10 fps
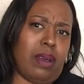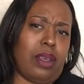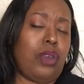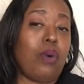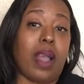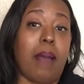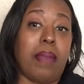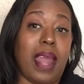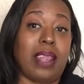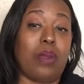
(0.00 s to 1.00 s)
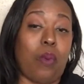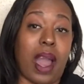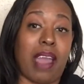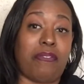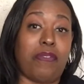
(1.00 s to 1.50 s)
You coming at the
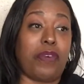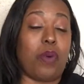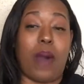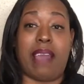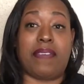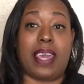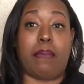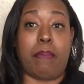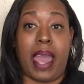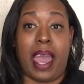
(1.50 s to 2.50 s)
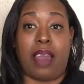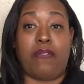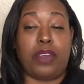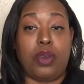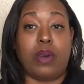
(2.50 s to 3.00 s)
wife for the wife getting mad
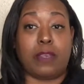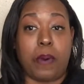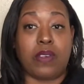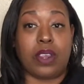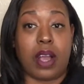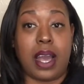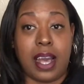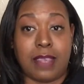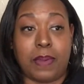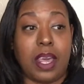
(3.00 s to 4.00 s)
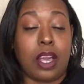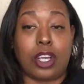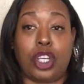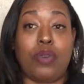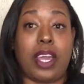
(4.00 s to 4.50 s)
for you exposing her husband
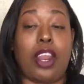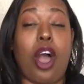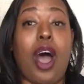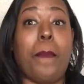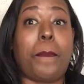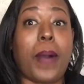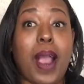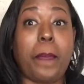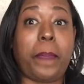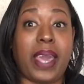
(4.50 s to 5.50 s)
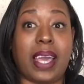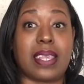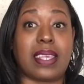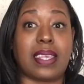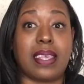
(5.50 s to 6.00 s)
because you did it on
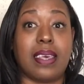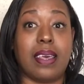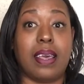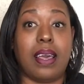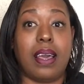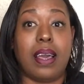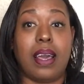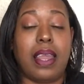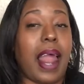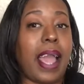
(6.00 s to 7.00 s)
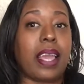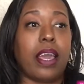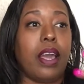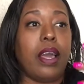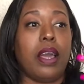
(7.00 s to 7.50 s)
purpose. Like,
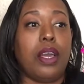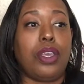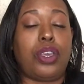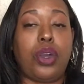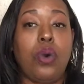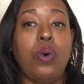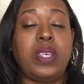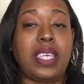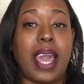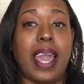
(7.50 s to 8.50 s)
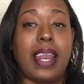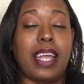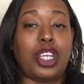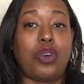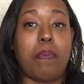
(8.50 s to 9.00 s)
you saying
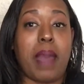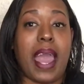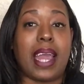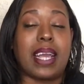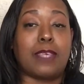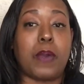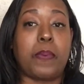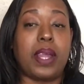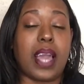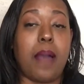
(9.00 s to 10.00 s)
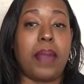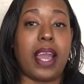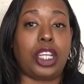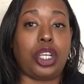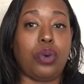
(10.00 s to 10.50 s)
that you mad because people are coming
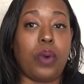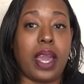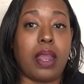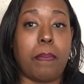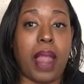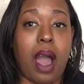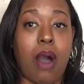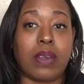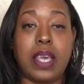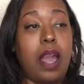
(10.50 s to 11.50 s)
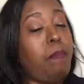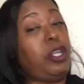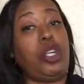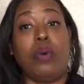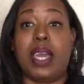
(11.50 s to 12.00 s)
at you in the blogs,
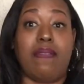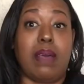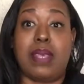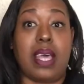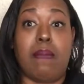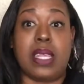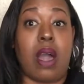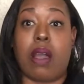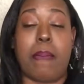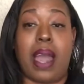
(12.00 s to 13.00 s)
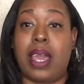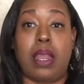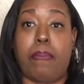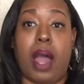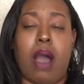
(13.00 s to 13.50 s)
but you giving them something to talk about in
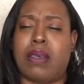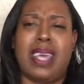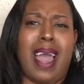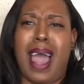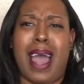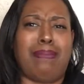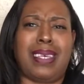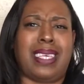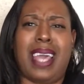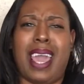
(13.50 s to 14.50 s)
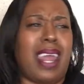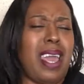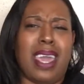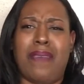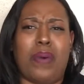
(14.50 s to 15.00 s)
the blogs. I'm just saying,
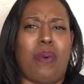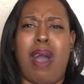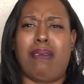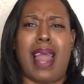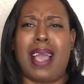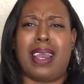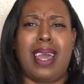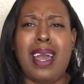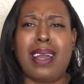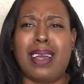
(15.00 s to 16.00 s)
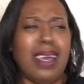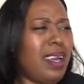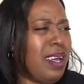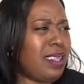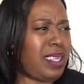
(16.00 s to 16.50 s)
if it walk like a duck,
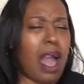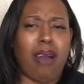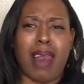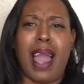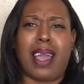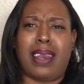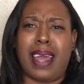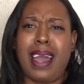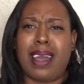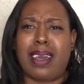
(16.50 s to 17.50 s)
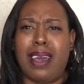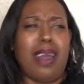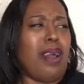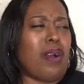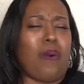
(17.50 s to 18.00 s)
talk like a duck,
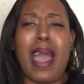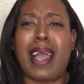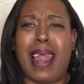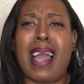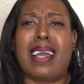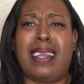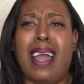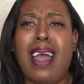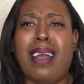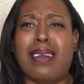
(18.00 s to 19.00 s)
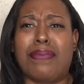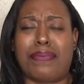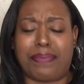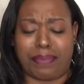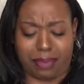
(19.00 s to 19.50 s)
quack like a duck,
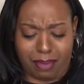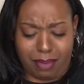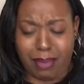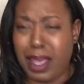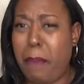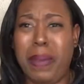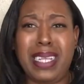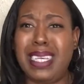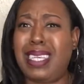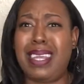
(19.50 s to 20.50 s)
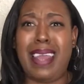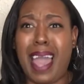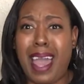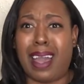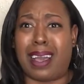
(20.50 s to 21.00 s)
bitch is a
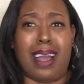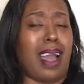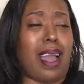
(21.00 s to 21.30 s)
duck.